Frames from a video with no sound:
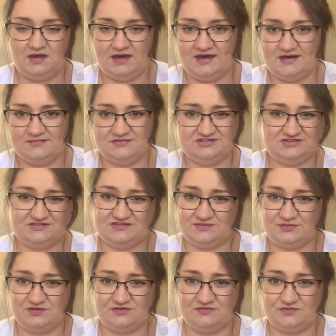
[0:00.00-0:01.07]
It's just a
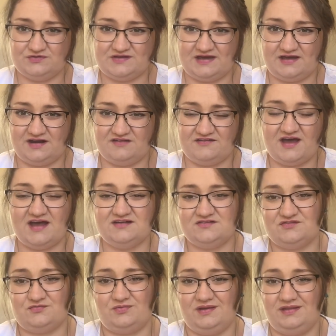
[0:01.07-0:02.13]
beautiful deck, and I've had
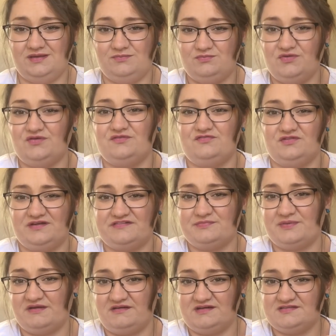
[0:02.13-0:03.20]
just really beautiful
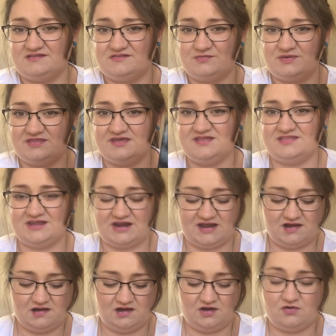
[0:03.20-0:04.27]
experiences with it that I
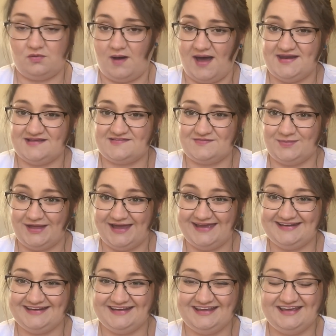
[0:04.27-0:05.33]
can't quite
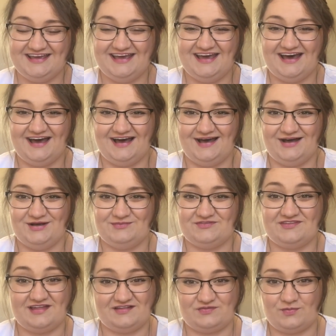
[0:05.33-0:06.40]
explain. So
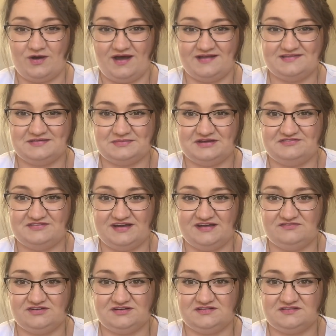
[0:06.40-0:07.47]
that's why it's in my
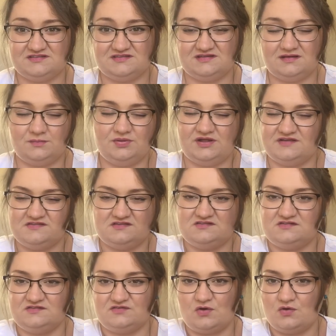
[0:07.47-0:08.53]
favorites. And plus
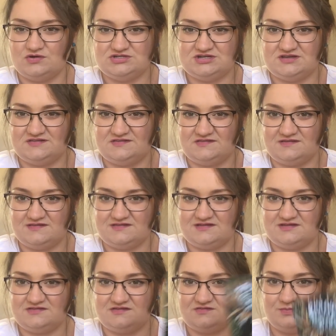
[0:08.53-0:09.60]
it's just gorgeous. Isn't
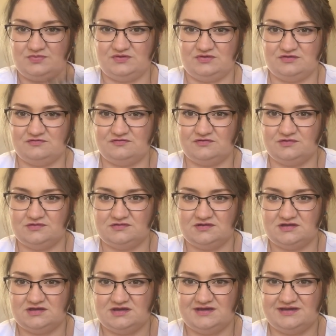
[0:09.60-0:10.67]
it just beautiful?
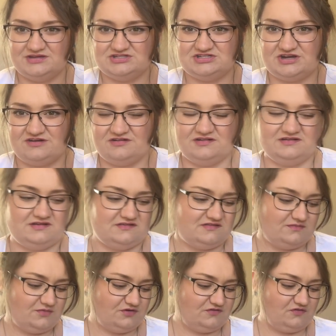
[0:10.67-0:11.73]
Sherilyn does
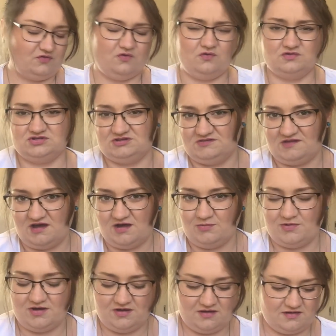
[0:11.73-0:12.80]
the most gorgeous
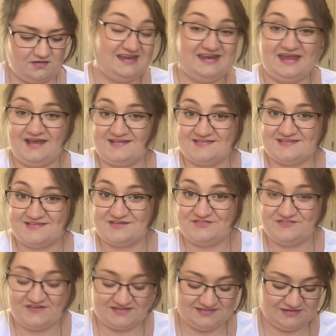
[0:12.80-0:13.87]
artwork. Next is a
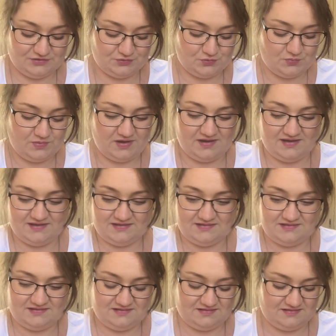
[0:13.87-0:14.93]
fun little one.